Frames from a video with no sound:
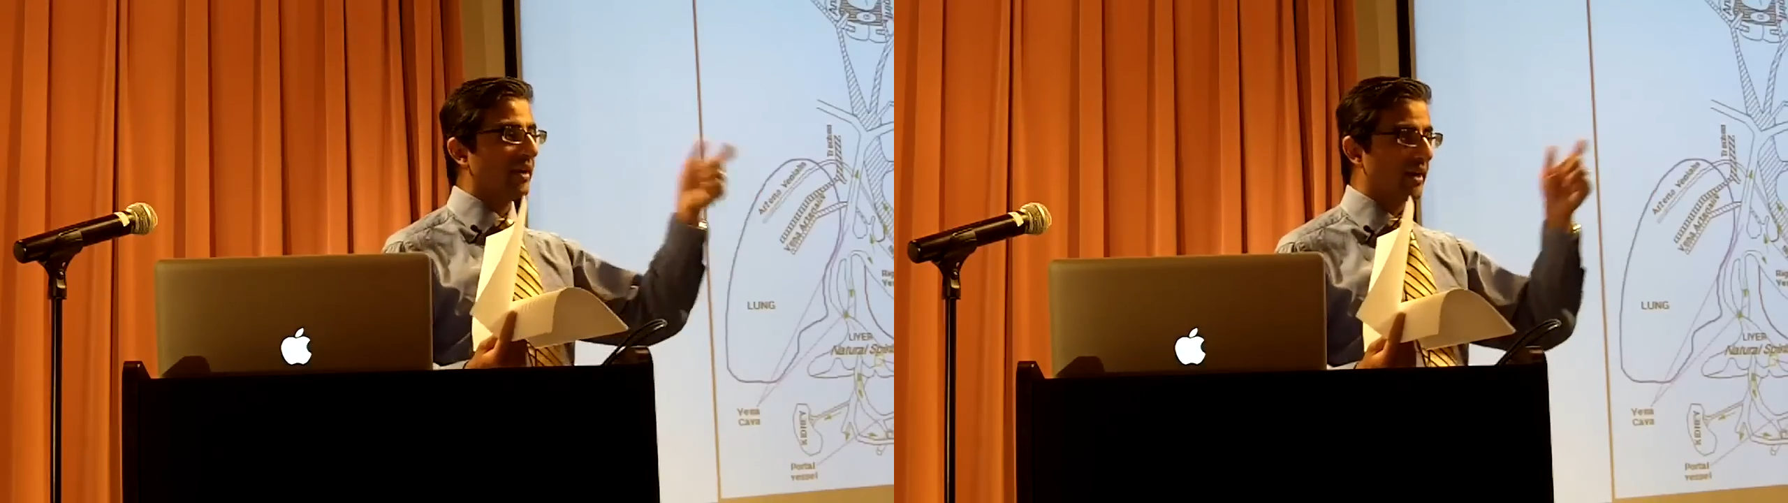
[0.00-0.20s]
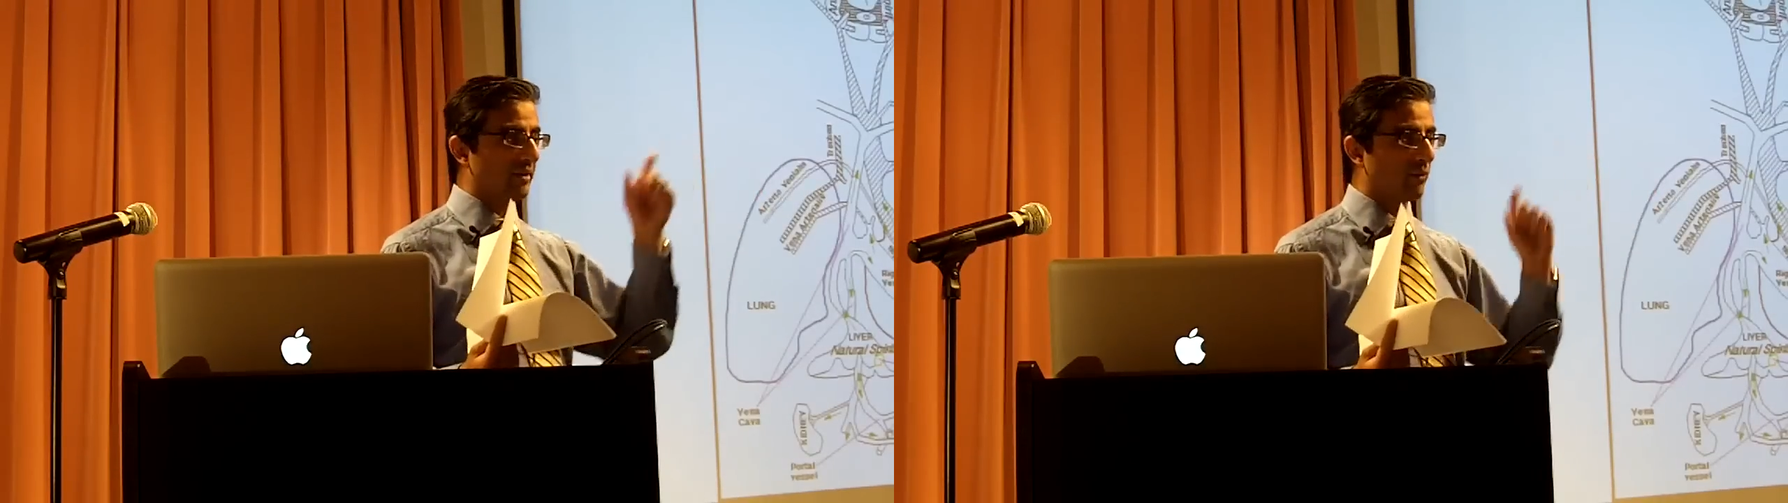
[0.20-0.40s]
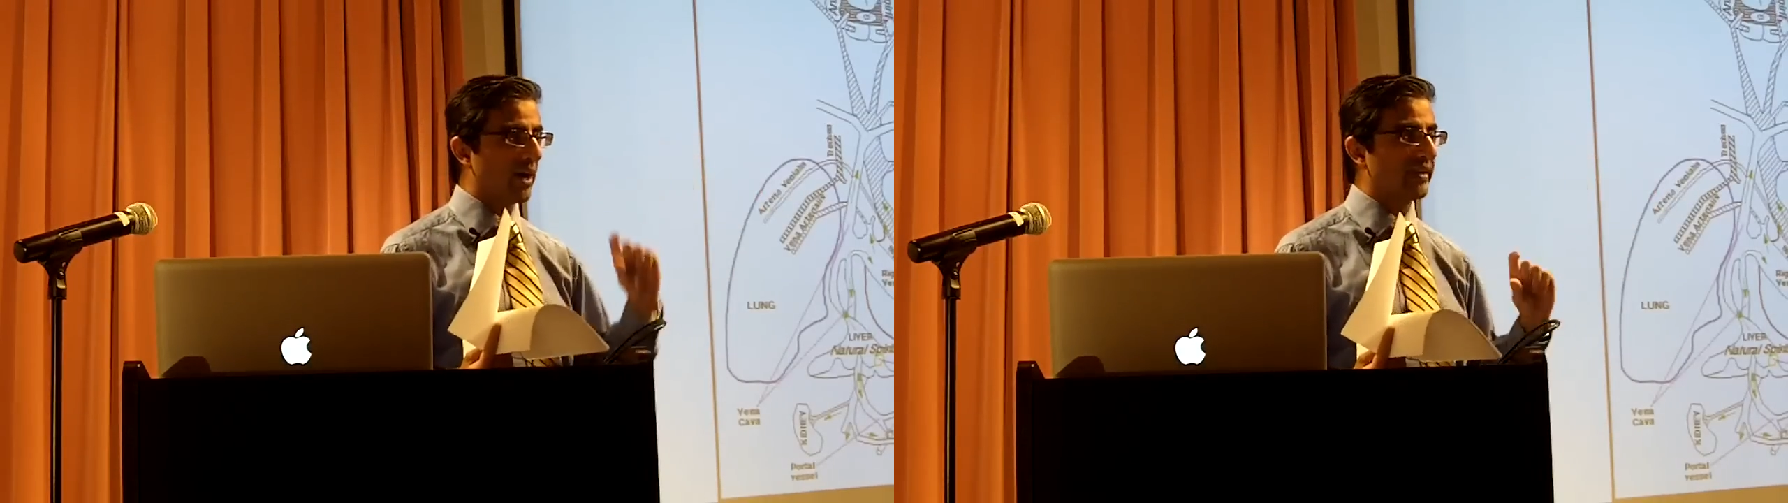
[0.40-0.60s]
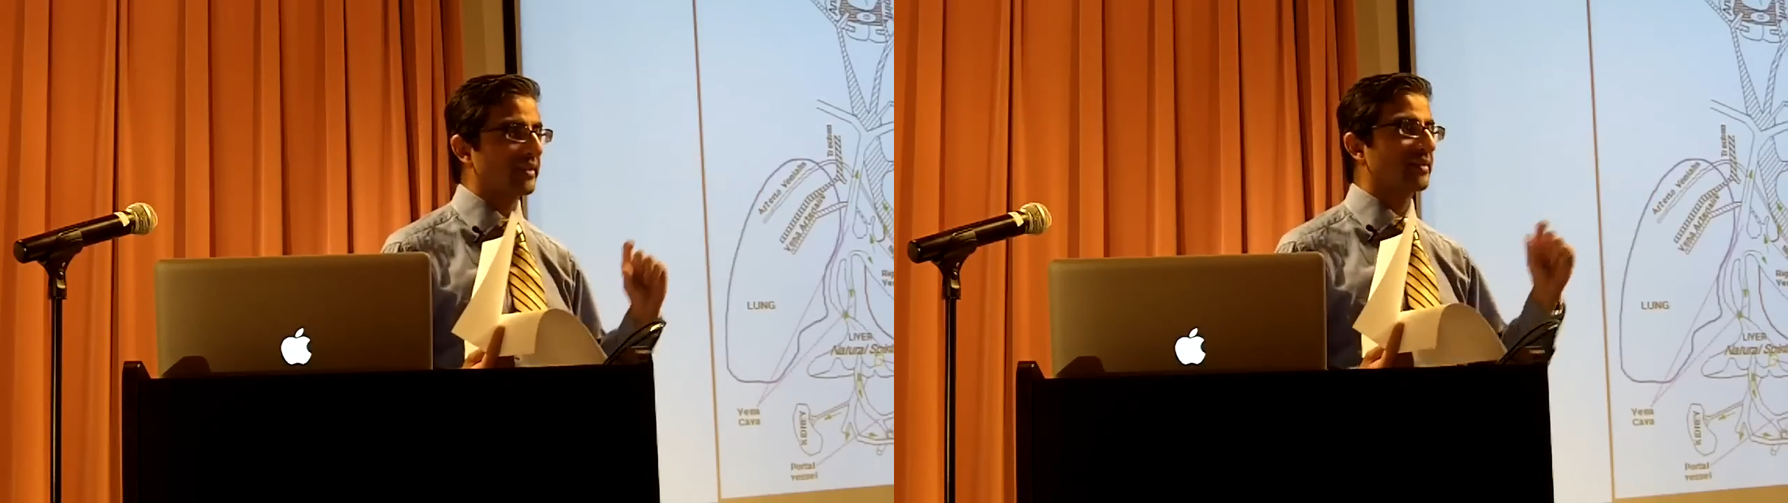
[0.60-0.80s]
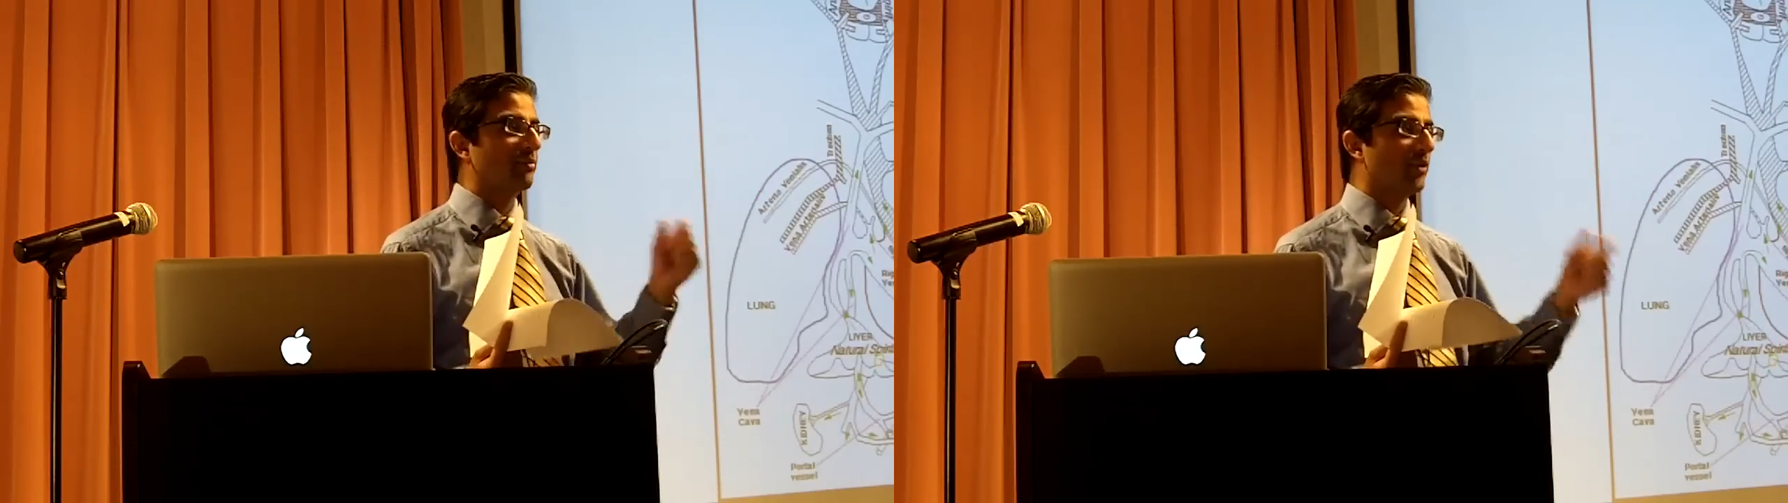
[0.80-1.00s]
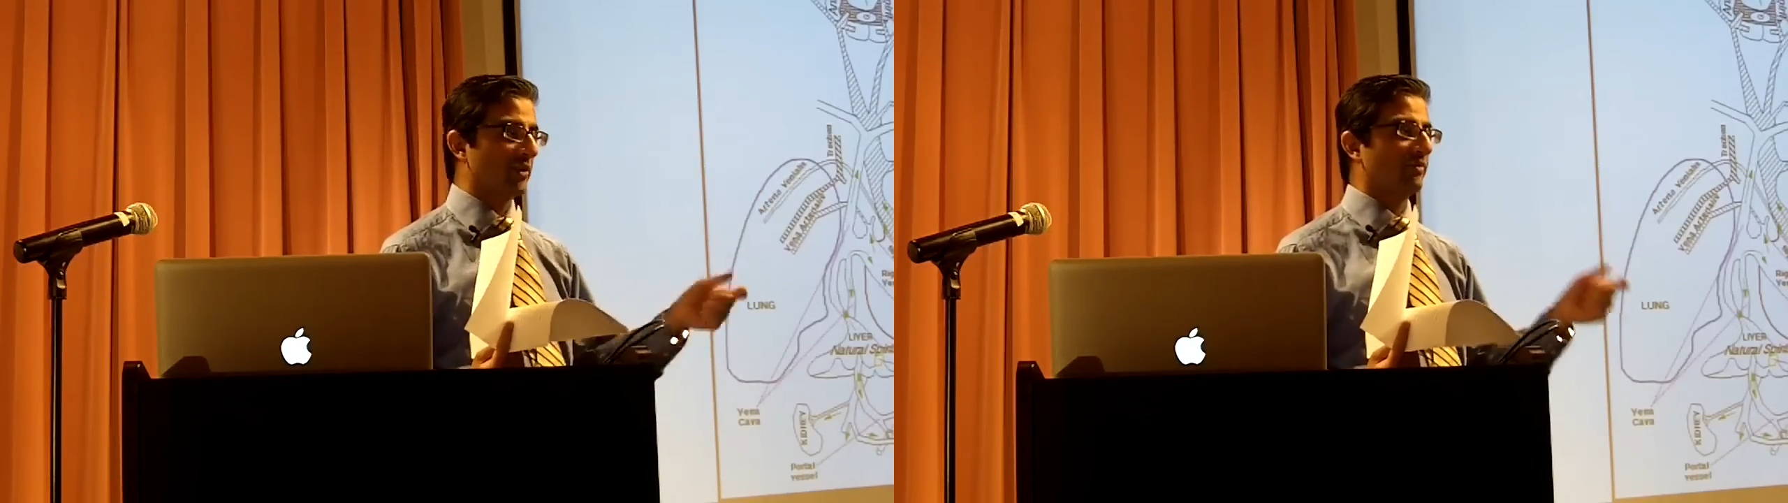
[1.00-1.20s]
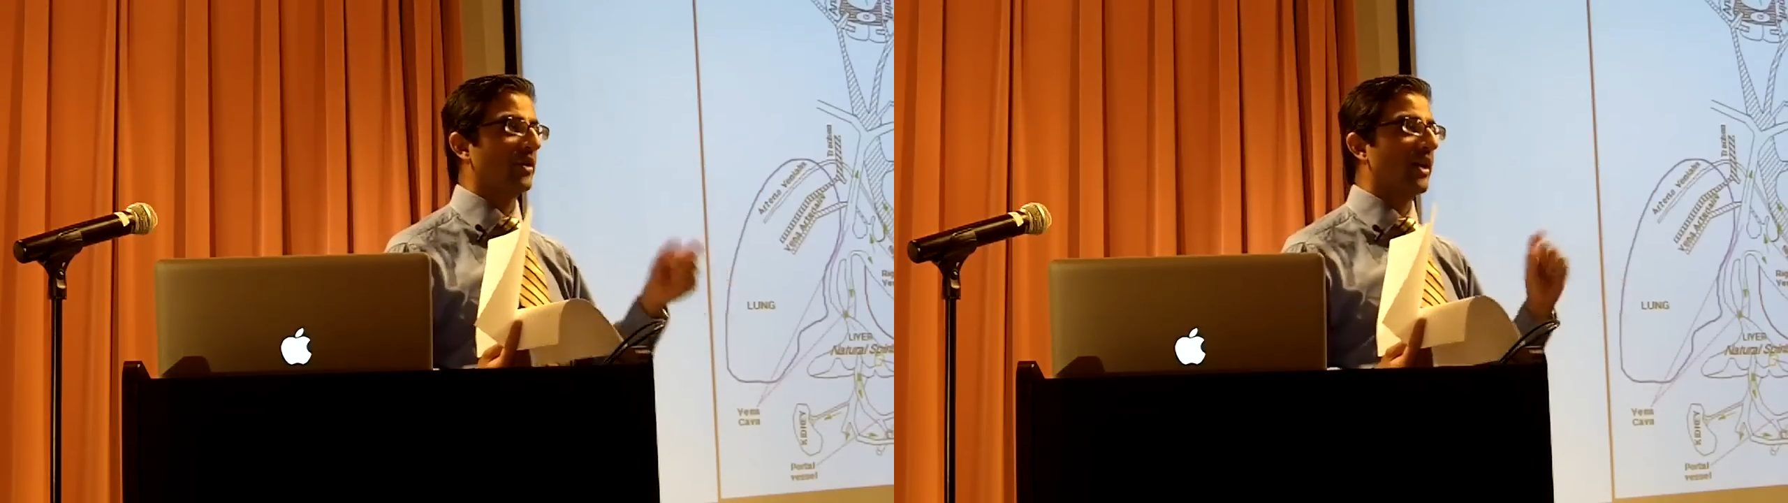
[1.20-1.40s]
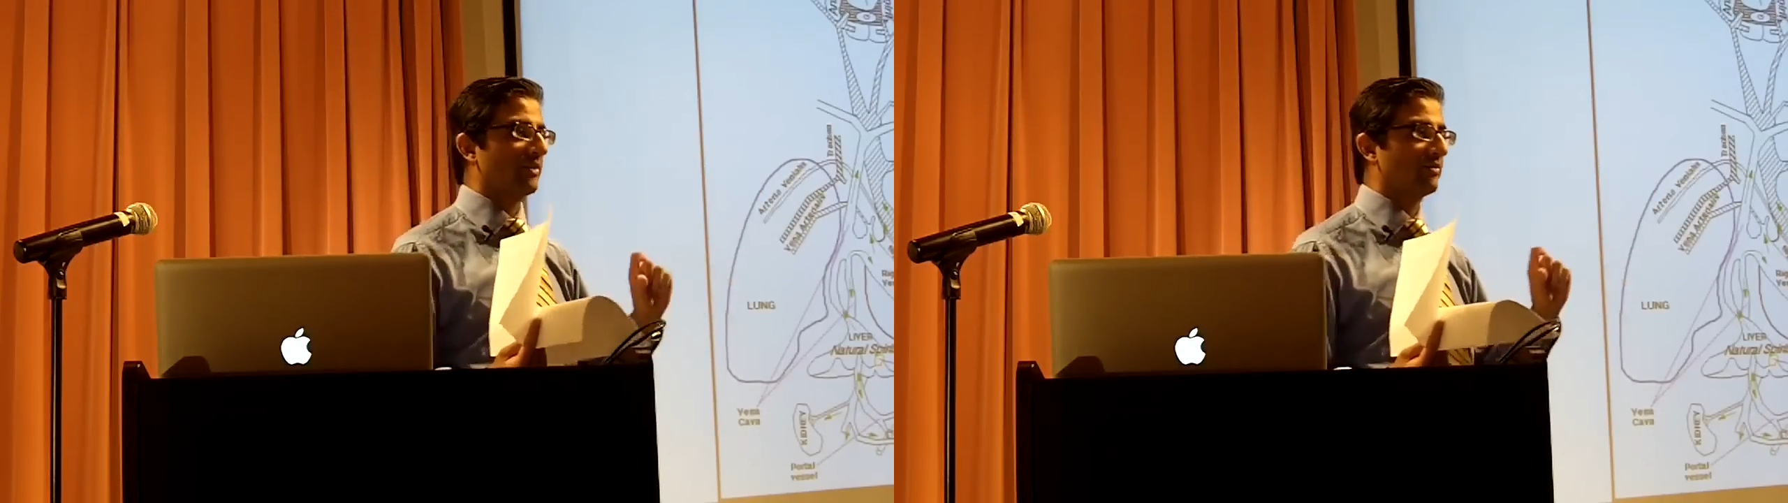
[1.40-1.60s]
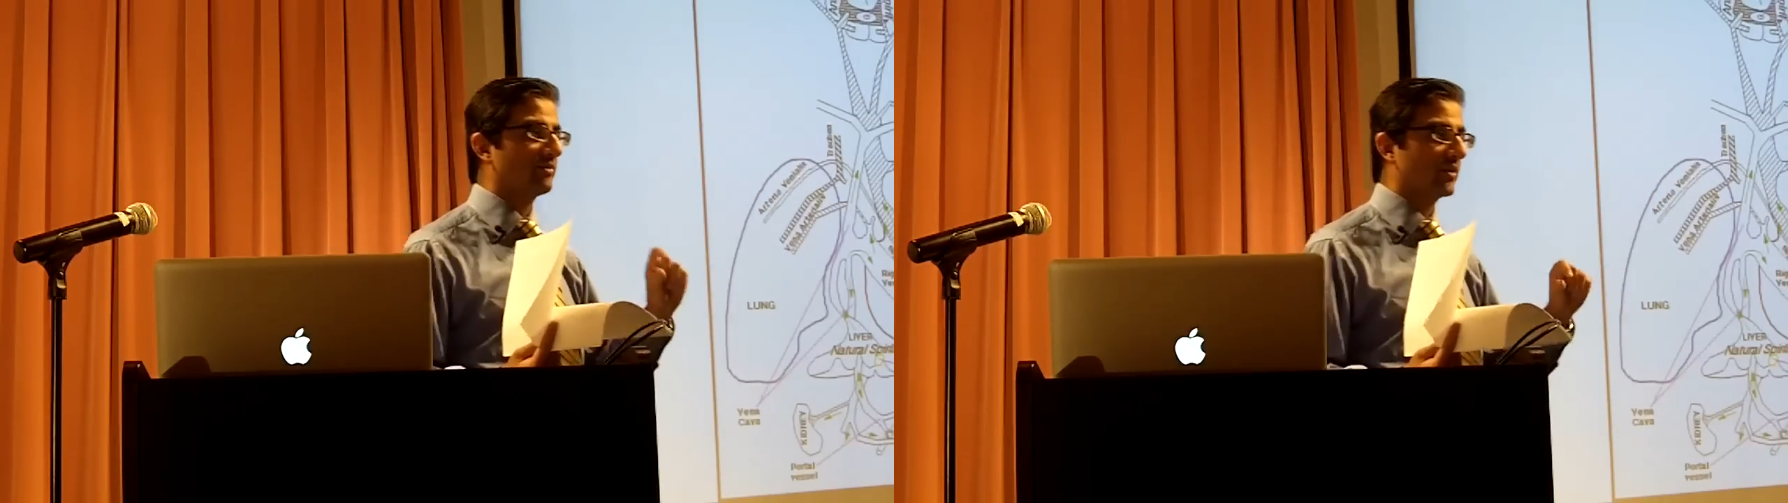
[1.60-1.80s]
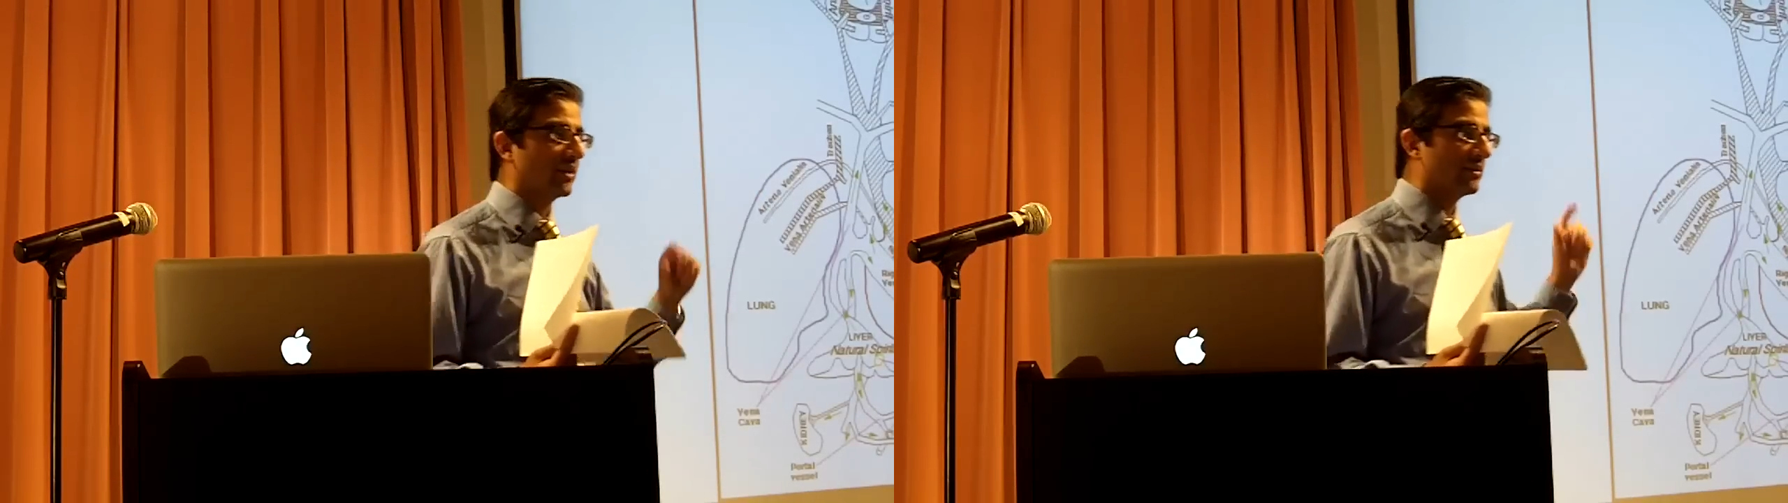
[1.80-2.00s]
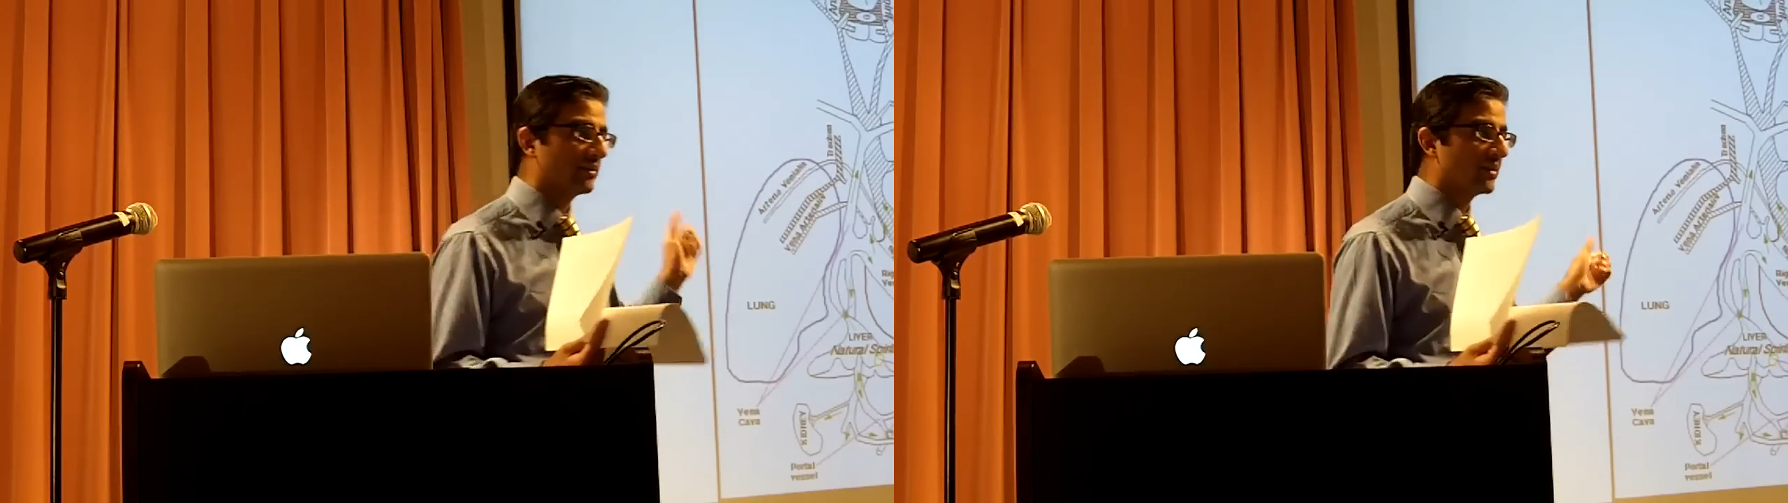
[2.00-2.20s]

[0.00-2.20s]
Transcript: and why that's important for life, right?